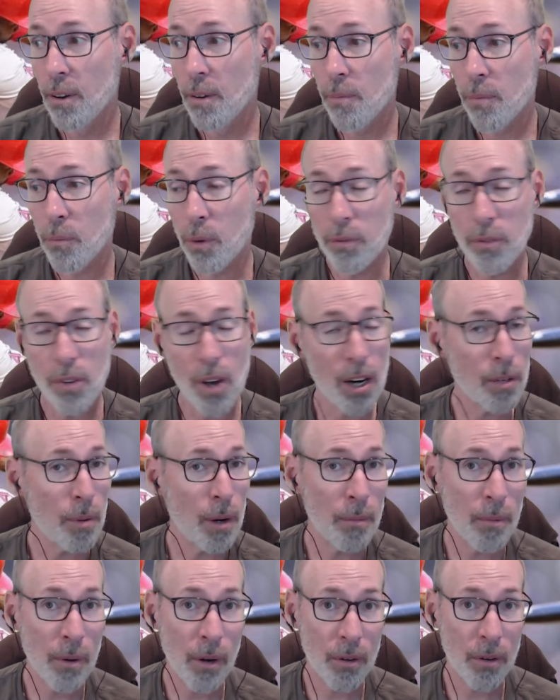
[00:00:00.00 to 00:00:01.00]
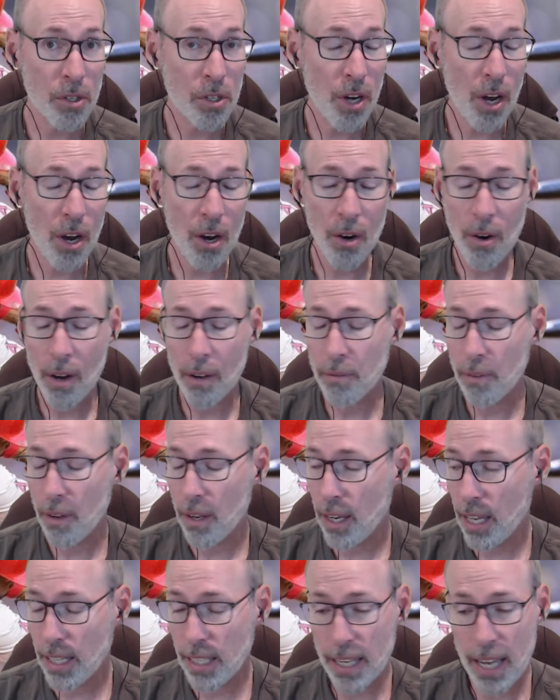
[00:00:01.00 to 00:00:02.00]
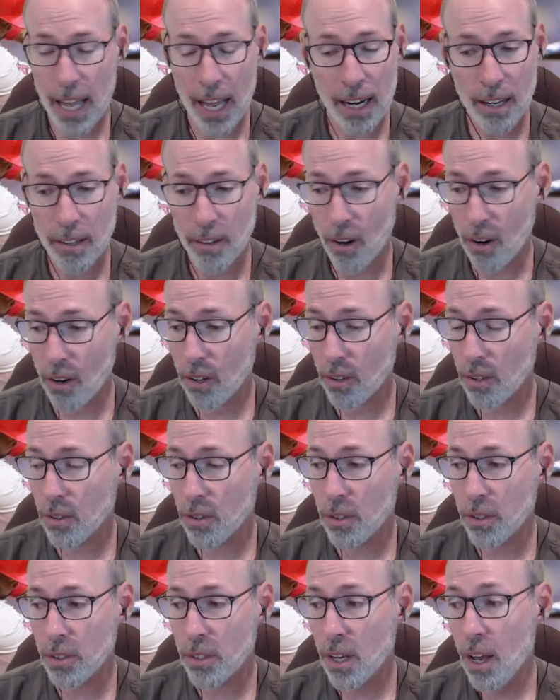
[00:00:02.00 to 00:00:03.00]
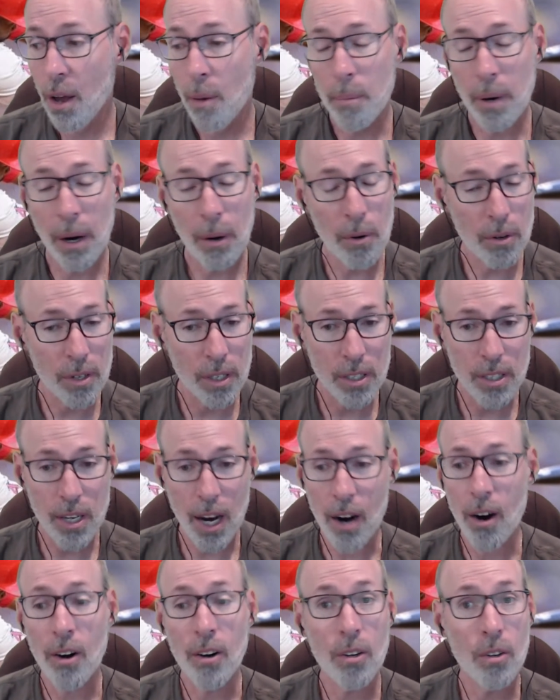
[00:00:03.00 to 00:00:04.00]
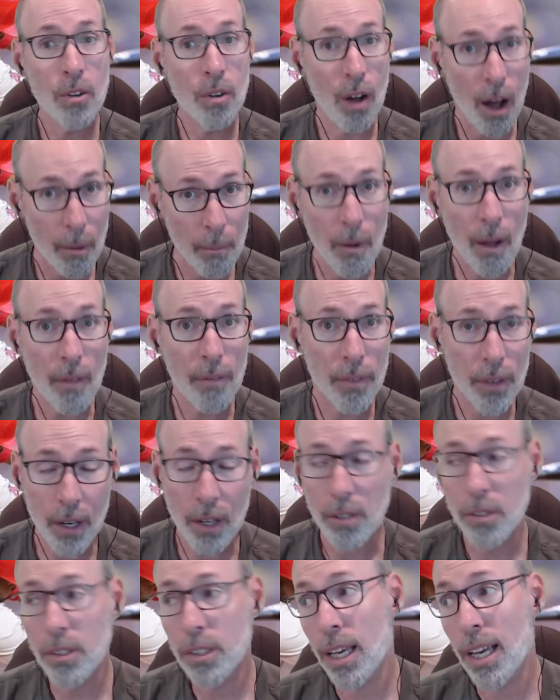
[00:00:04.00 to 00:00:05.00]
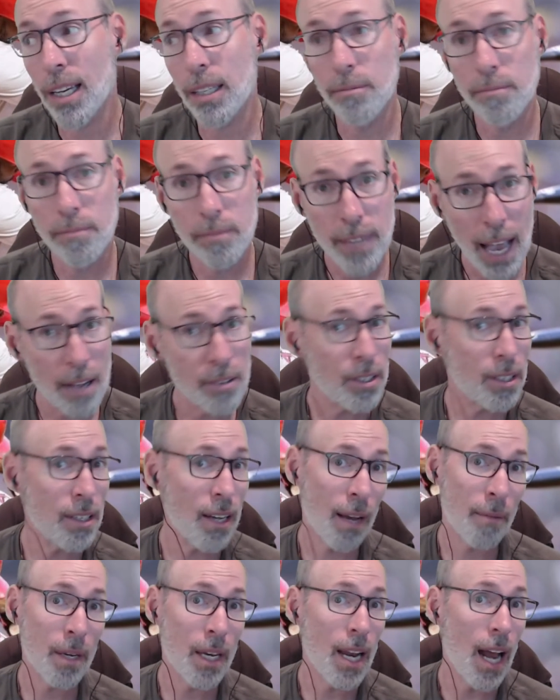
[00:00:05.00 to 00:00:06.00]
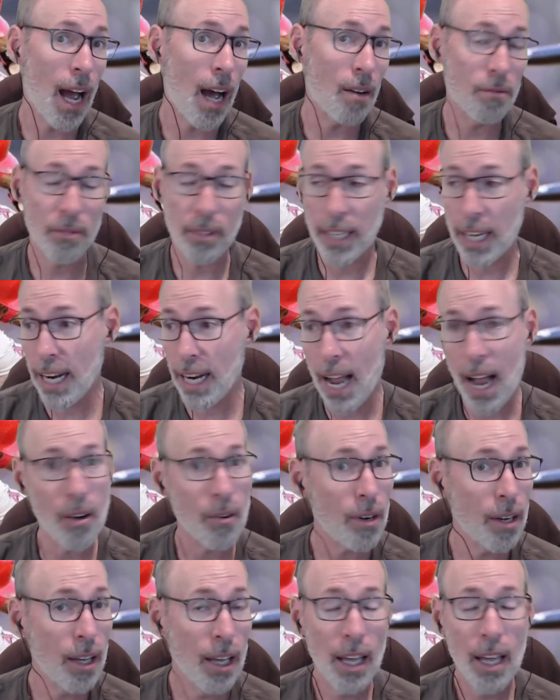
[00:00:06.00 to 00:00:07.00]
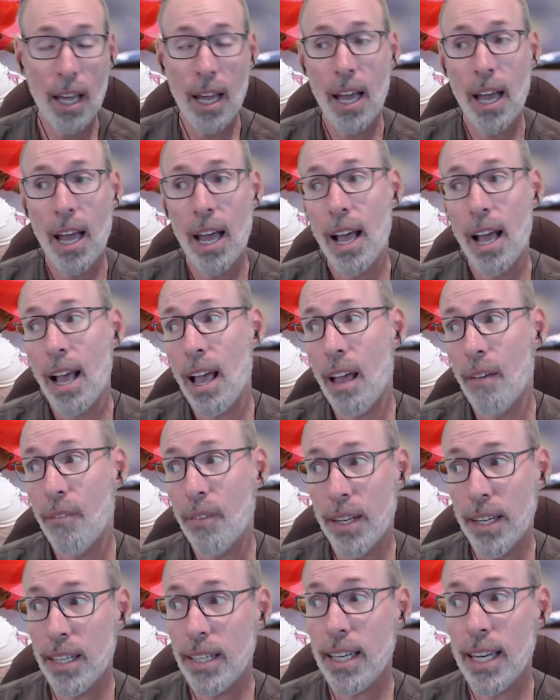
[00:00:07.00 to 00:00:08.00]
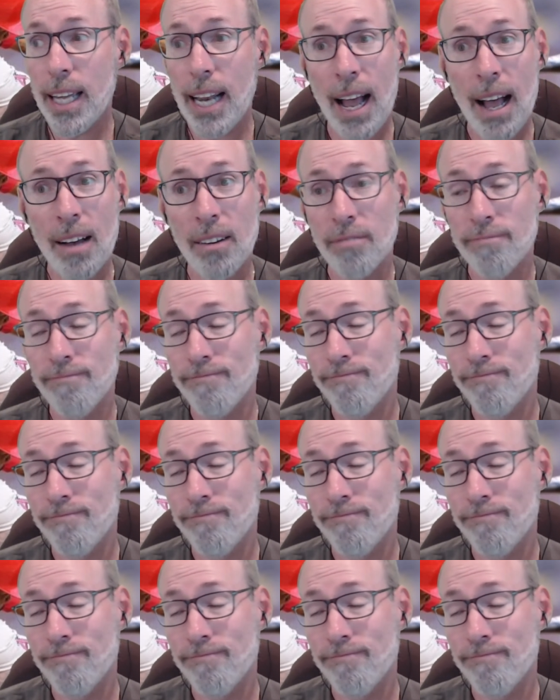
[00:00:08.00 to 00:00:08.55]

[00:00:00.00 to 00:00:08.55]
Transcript: we've talked about him here on the show. I've hinted at it in articles, but I wrote an entire article a month ago saying, now's the time to get out. Get out. If you didn't get out,